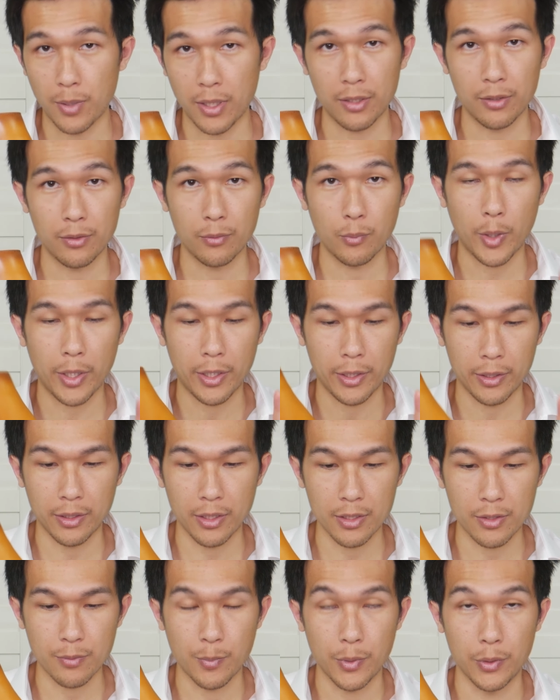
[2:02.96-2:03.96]
better wearing
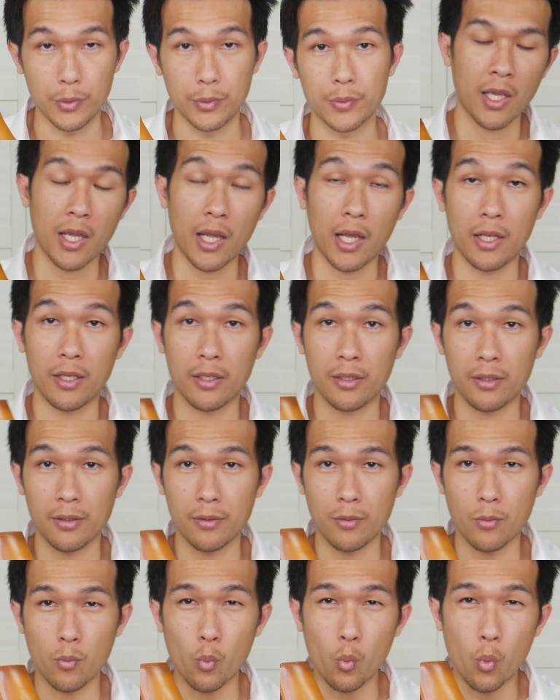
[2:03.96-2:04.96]
this boot. And
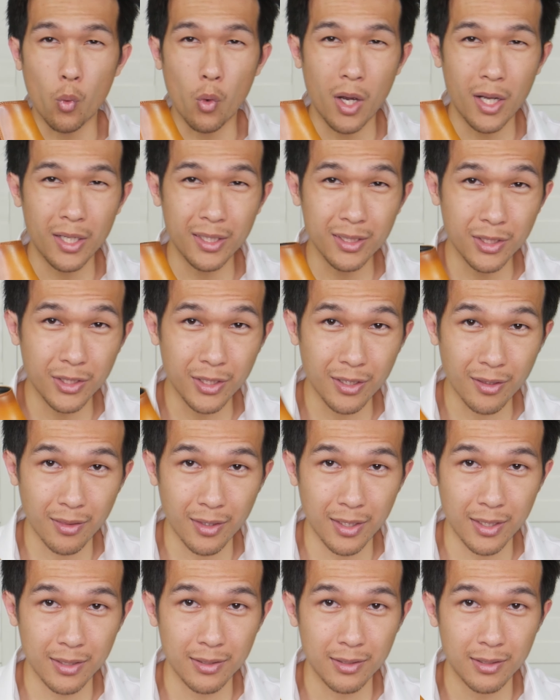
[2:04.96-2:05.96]
one good
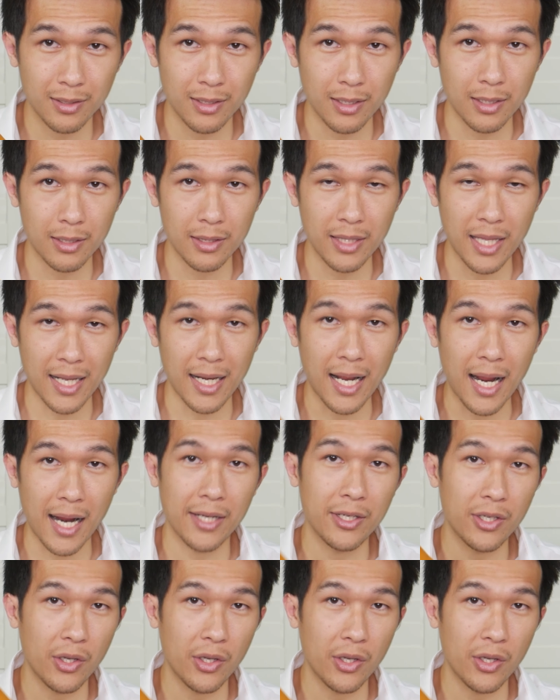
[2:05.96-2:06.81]
thing that I